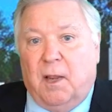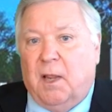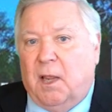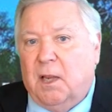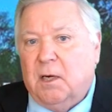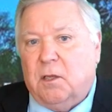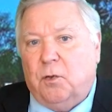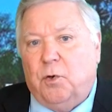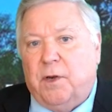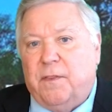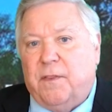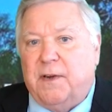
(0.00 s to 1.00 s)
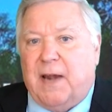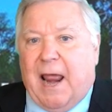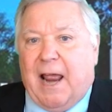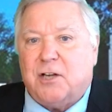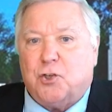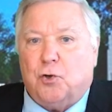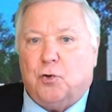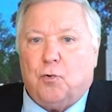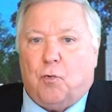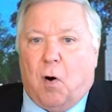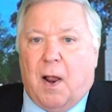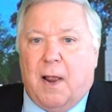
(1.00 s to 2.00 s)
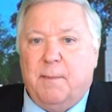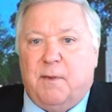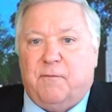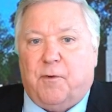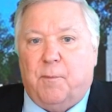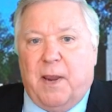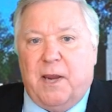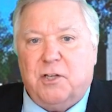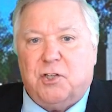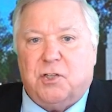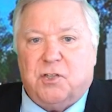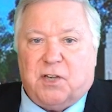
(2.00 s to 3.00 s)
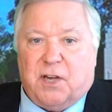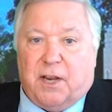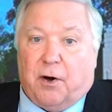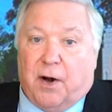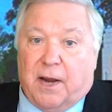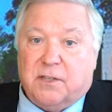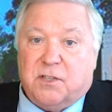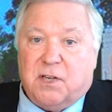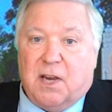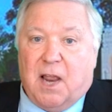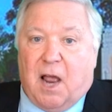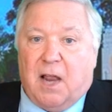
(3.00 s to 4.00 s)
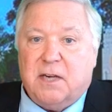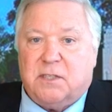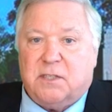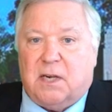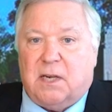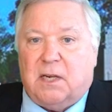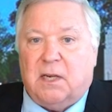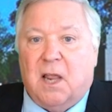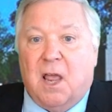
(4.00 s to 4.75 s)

included the National Crime Information Center, NCIC,